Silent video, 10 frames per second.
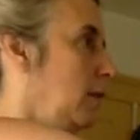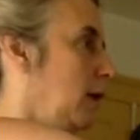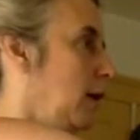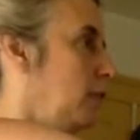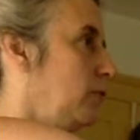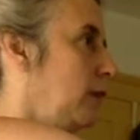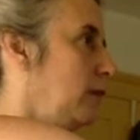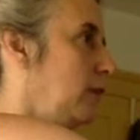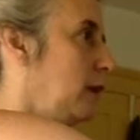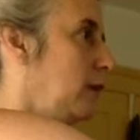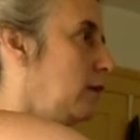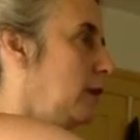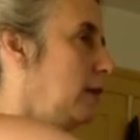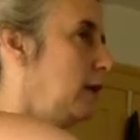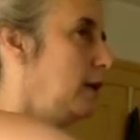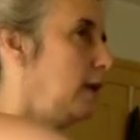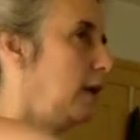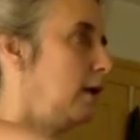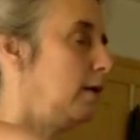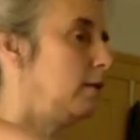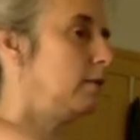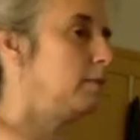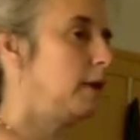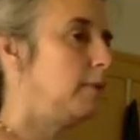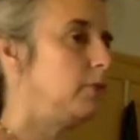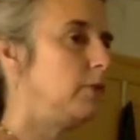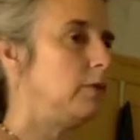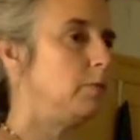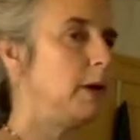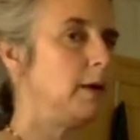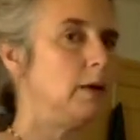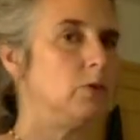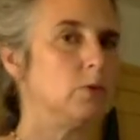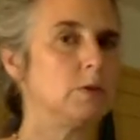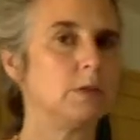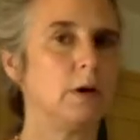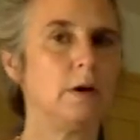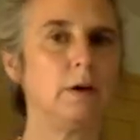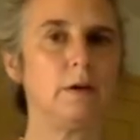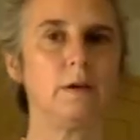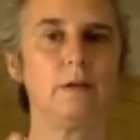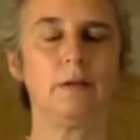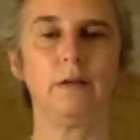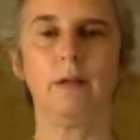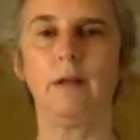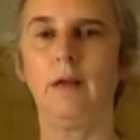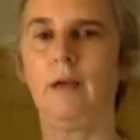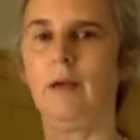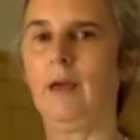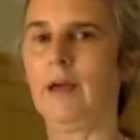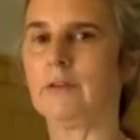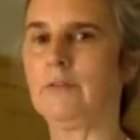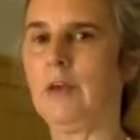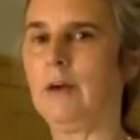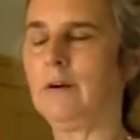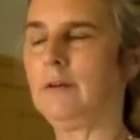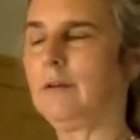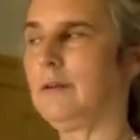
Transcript: Palms face out, and then inhale, palms face back in towards the heart. Exhale,